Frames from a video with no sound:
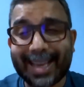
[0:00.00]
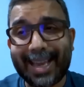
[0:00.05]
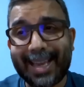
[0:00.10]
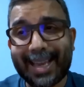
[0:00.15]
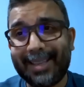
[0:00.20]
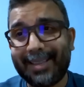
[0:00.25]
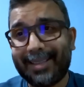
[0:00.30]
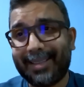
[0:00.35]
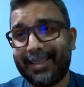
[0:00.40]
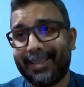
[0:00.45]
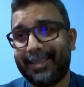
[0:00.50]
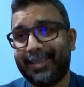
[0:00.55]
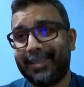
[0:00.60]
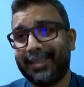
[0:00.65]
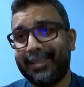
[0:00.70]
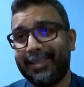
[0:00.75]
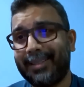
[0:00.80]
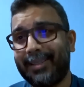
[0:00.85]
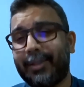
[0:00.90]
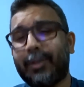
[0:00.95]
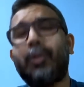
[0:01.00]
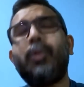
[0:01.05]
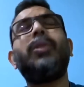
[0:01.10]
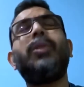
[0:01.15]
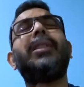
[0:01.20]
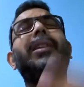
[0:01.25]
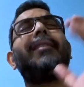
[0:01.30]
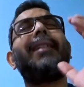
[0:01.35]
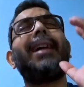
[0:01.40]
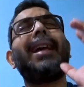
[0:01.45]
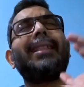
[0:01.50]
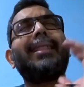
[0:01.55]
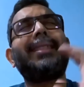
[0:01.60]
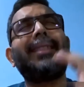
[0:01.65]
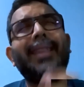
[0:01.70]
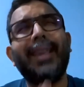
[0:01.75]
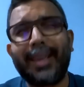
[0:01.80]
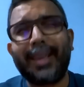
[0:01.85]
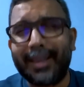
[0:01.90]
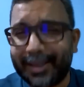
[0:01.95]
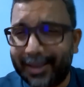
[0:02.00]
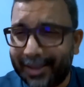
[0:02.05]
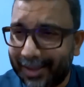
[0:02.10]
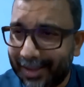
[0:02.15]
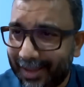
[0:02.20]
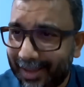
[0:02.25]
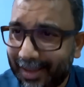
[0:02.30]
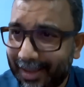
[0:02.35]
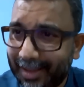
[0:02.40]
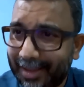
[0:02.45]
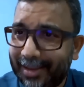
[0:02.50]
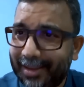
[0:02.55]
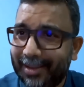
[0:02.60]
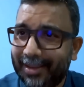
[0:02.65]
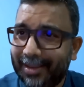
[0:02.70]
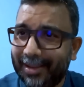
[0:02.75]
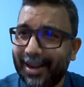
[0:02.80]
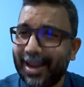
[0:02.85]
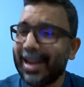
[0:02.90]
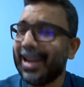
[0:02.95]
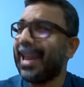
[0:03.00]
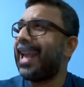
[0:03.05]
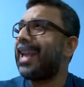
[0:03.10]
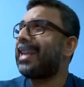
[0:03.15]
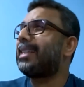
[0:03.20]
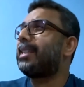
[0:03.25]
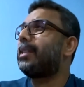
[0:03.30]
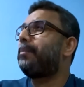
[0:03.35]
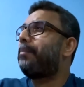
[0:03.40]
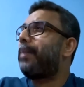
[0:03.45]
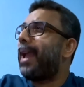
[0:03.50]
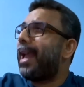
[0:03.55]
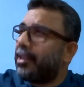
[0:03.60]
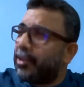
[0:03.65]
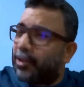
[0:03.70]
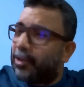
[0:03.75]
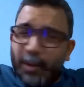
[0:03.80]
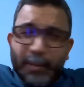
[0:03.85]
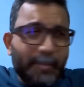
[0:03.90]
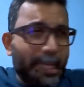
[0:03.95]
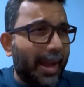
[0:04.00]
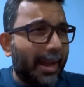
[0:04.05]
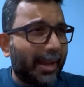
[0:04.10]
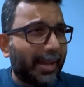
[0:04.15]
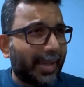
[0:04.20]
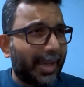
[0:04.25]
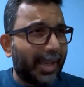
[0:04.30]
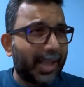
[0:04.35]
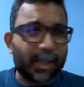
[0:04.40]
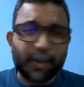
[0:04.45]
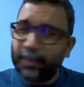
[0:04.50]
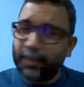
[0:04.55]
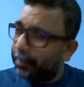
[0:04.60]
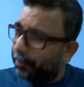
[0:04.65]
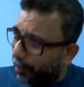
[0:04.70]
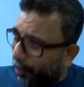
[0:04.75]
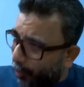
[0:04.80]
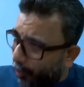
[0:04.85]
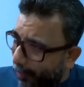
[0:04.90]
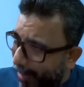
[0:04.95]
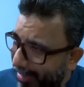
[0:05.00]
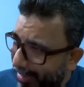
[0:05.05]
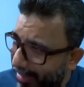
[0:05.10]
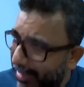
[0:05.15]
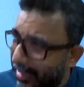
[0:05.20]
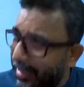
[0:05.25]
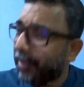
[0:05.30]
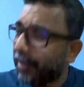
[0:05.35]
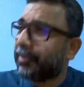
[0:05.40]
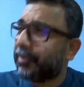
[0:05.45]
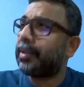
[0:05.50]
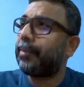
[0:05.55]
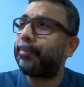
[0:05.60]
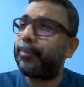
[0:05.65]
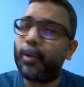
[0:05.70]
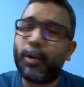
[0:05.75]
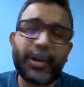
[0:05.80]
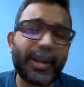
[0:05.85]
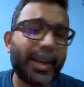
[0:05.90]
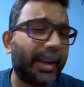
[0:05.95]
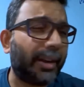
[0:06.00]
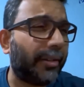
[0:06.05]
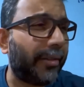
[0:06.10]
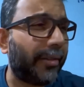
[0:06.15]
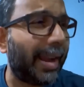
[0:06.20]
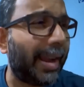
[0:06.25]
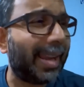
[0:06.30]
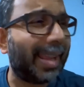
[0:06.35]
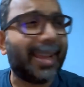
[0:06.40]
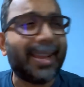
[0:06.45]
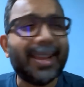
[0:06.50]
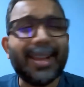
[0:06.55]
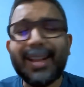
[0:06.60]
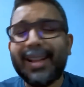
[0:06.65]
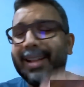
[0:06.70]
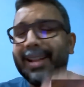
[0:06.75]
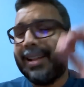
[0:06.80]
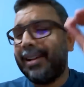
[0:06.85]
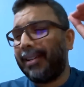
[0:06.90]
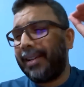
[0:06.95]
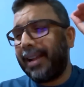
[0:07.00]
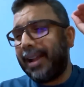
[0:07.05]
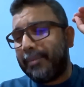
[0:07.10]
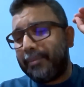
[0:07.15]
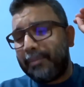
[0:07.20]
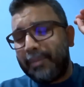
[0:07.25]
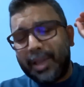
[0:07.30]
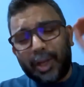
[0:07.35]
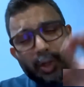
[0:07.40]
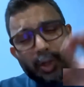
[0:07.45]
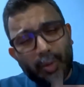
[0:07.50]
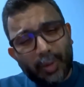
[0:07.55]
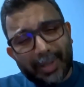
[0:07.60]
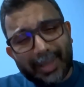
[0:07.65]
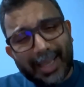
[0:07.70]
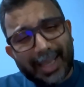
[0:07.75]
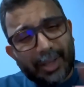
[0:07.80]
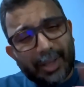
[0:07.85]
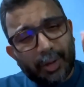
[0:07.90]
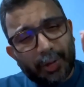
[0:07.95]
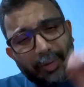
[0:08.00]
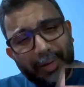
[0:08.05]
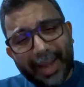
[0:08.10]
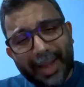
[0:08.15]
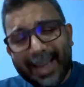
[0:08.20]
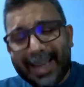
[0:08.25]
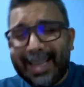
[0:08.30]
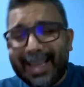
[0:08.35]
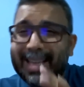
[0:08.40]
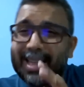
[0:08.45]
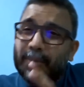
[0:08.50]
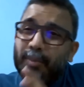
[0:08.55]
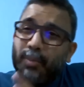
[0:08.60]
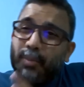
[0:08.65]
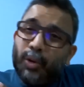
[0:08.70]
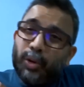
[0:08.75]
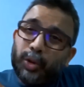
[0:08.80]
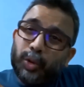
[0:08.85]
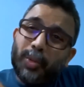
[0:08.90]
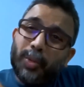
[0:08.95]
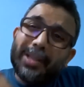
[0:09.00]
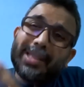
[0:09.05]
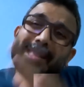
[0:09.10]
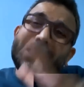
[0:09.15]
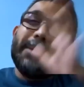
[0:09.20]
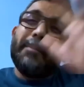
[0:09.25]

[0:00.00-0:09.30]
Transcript: guys. Do the right thing. Right, expand your markets, but provide enough support and training. All right, make sure that your training is more towards